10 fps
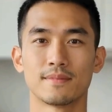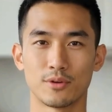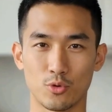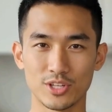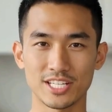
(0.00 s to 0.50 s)

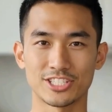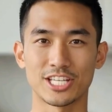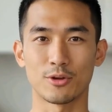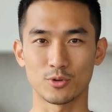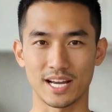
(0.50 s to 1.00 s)

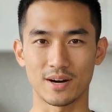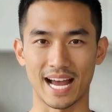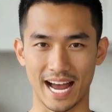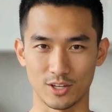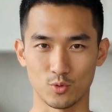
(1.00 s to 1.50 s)
Creatine without
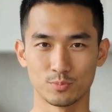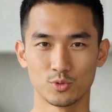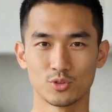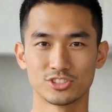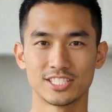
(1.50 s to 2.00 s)
adequate
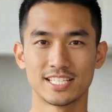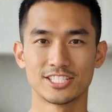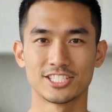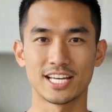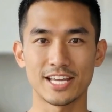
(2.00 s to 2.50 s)
protein
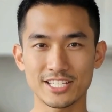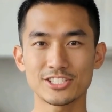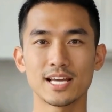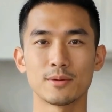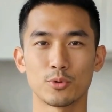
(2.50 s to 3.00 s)
intake is
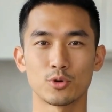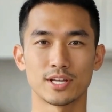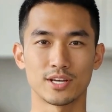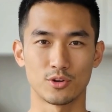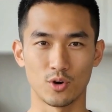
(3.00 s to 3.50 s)
like
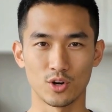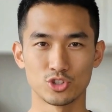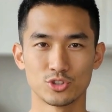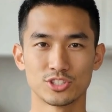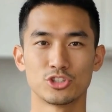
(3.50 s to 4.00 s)
building a
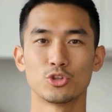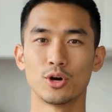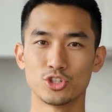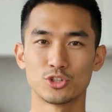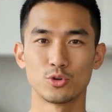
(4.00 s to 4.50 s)
larger
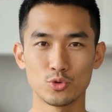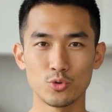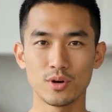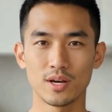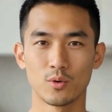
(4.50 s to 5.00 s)
construction
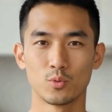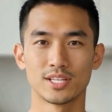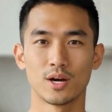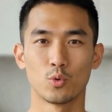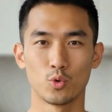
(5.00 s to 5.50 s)
crew
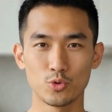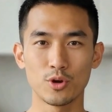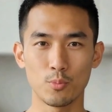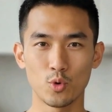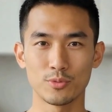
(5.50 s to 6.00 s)
without
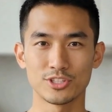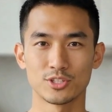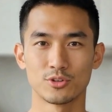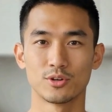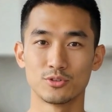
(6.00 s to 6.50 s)
ordering more
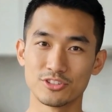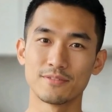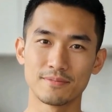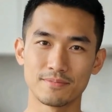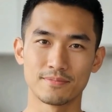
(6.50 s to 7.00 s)
materials.
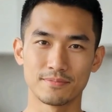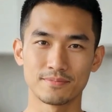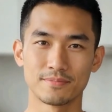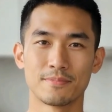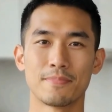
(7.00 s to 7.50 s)

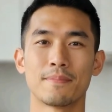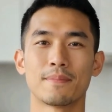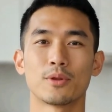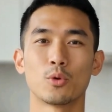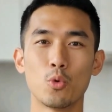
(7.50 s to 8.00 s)

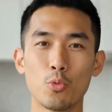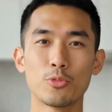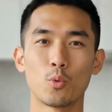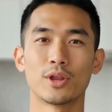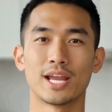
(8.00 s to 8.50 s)
The crew is
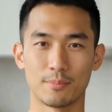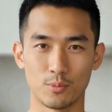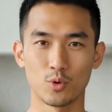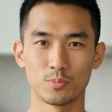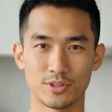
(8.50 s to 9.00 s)
more
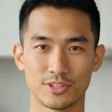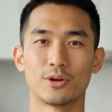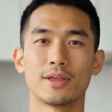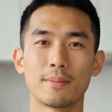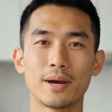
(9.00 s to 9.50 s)
capable, but they're
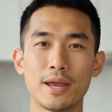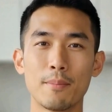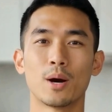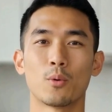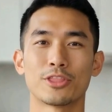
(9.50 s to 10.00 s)
limited
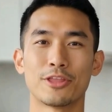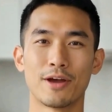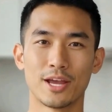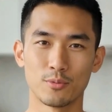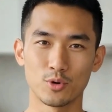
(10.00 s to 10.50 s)
by what's
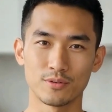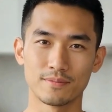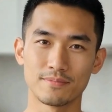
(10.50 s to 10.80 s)
available.